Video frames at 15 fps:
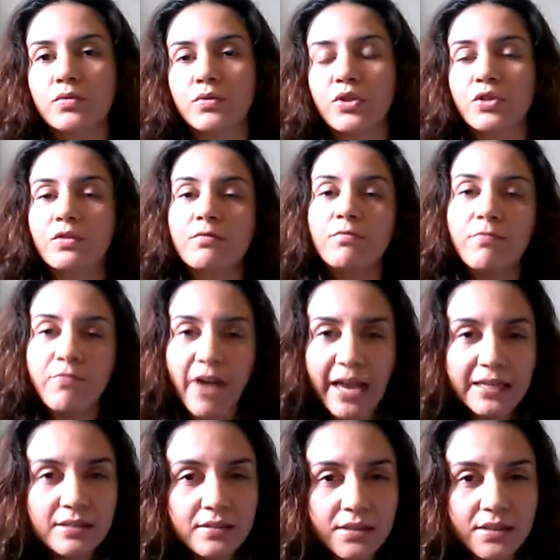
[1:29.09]
when you can
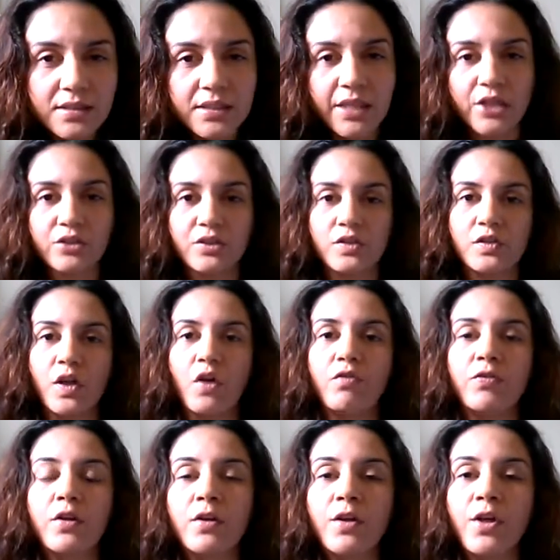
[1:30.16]
finally see
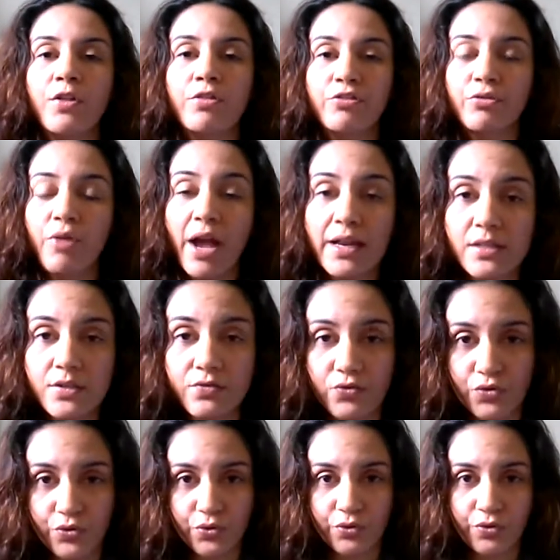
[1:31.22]
yourself through eyes of
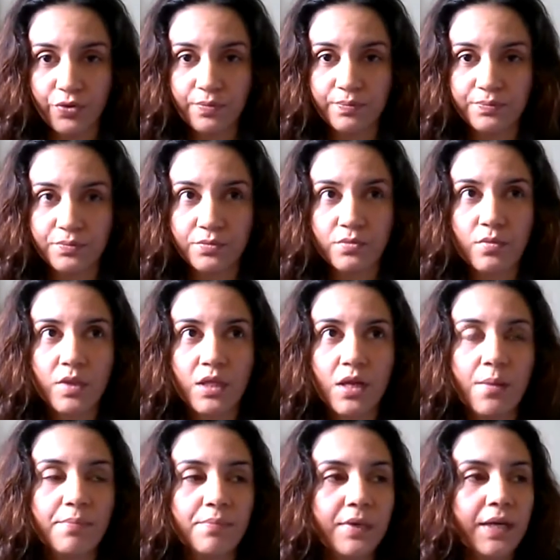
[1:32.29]
truth.
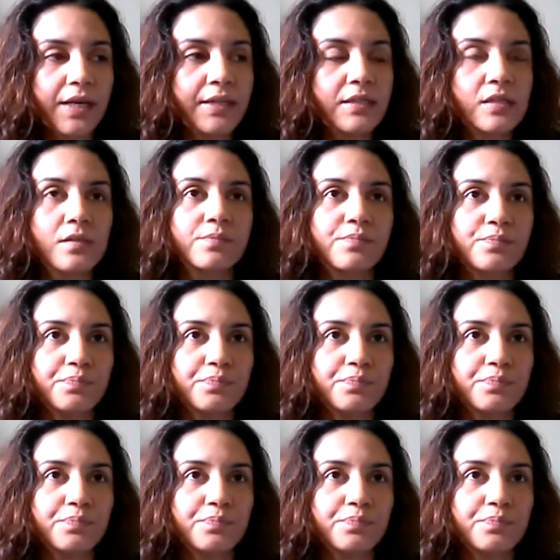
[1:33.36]
Because